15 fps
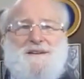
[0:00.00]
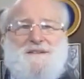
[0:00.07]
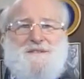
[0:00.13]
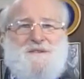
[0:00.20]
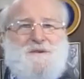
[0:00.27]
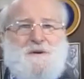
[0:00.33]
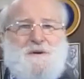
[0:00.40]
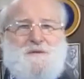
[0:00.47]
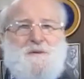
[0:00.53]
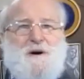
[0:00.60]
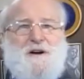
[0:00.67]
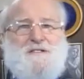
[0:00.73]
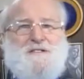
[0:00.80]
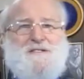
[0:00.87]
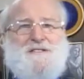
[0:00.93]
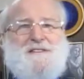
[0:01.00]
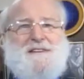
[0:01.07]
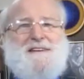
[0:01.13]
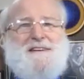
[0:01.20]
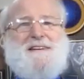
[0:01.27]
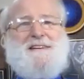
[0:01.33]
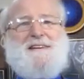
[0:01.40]
and George
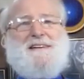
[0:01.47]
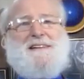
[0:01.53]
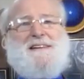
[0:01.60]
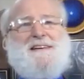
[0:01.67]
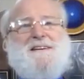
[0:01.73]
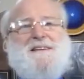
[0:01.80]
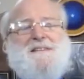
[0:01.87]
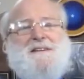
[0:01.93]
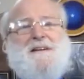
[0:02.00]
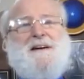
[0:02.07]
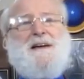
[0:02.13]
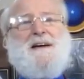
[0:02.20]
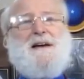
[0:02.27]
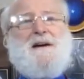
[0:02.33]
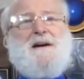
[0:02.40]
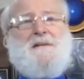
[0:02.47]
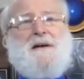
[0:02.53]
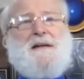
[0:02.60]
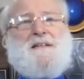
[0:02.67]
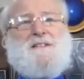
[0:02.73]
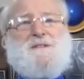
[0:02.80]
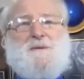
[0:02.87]
Washington and the other
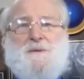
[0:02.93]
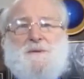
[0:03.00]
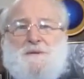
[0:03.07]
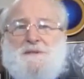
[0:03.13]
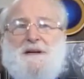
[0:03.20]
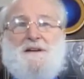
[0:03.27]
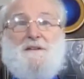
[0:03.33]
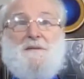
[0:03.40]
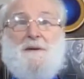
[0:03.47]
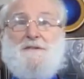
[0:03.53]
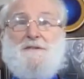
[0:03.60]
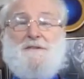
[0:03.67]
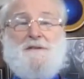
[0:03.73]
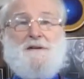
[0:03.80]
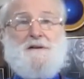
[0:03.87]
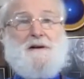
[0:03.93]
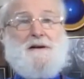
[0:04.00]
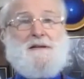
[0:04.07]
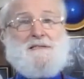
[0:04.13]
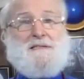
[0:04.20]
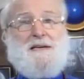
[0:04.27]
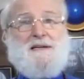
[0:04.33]
great souls, not to mention the
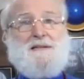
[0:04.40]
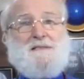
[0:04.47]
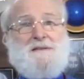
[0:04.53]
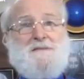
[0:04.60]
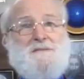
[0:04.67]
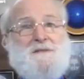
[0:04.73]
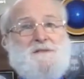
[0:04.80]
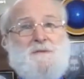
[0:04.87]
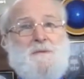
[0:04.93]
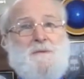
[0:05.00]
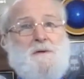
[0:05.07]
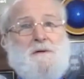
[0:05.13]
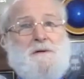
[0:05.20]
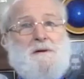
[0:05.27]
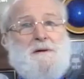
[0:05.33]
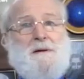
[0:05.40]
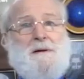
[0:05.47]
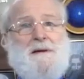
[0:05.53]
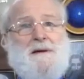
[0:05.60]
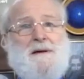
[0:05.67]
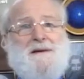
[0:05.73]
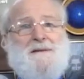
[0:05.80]
great saints of this world
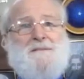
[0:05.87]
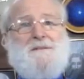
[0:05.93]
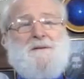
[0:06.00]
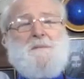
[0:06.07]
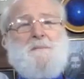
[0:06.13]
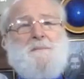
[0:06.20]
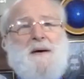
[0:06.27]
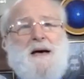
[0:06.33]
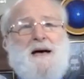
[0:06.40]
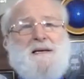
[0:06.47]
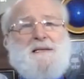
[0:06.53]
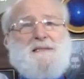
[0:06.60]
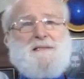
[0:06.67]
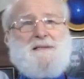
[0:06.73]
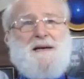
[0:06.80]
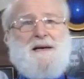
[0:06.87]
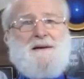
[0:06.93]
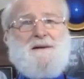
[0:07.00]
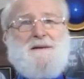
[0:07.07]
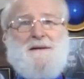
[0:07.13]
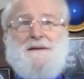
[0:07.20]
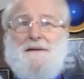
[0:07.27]
from the past
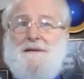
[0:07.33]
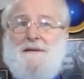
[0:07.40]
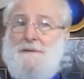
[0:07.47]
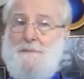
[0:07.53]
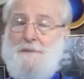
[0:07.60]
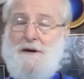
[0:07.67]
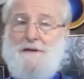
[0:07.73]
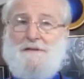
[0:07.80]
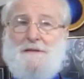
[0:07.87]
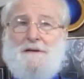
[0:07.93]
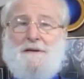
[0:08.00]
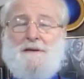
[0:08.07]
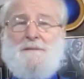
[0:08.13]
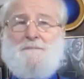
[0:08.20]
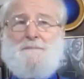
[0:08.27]
and the present,